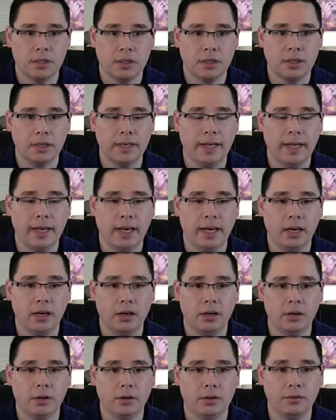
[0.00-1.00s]

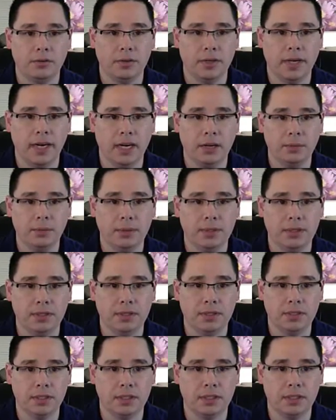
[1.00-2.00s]
Now, if you're out of
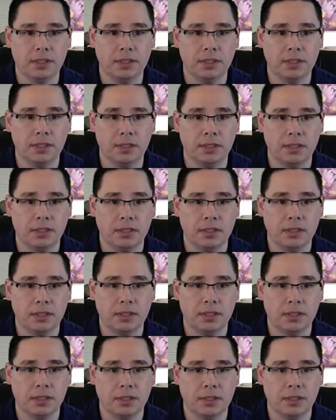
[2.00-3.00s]
position,
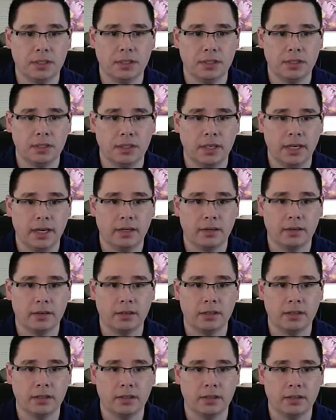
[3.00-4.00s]
add
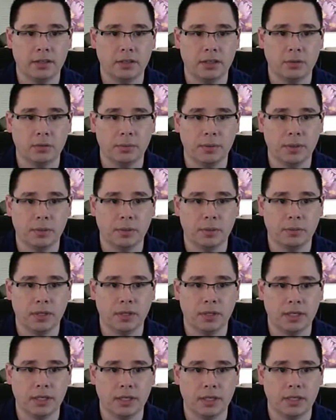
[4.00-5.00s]
on another 1 big
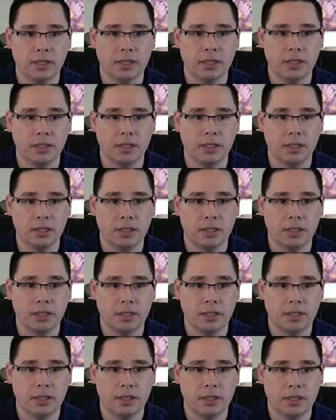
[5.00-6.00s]
blind.
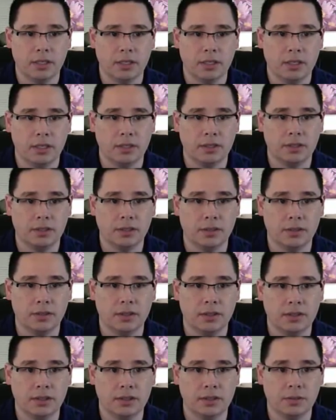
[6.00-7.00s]
And so
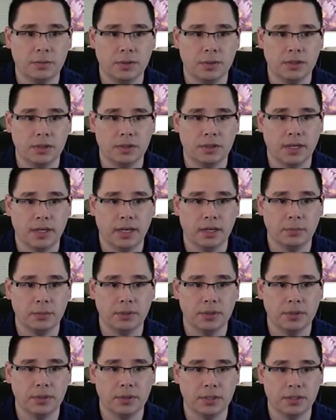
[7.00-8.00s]
this is when you're out of
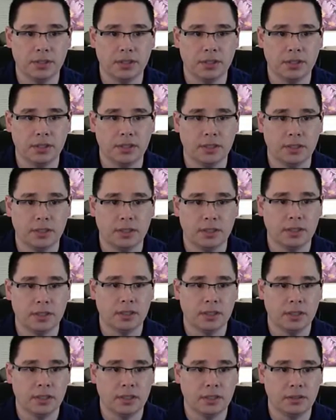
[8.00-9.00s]
position.
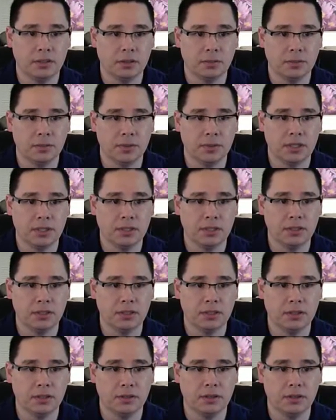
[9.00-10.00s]
So I'm just going to
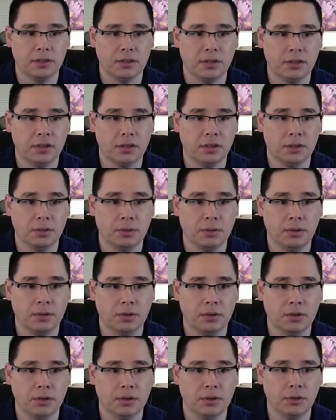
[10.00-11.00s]
note
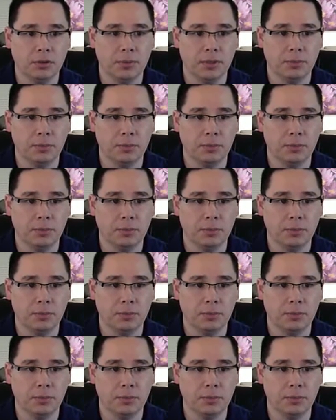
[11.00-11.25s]
OP.